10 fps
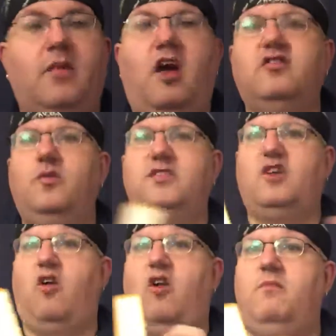Also, it's a
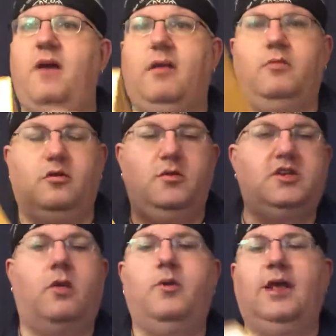hardback book, which
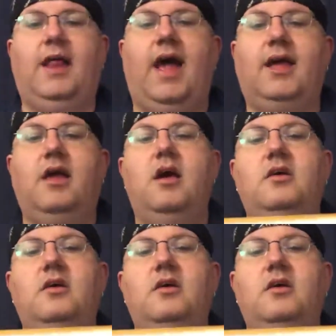I really like.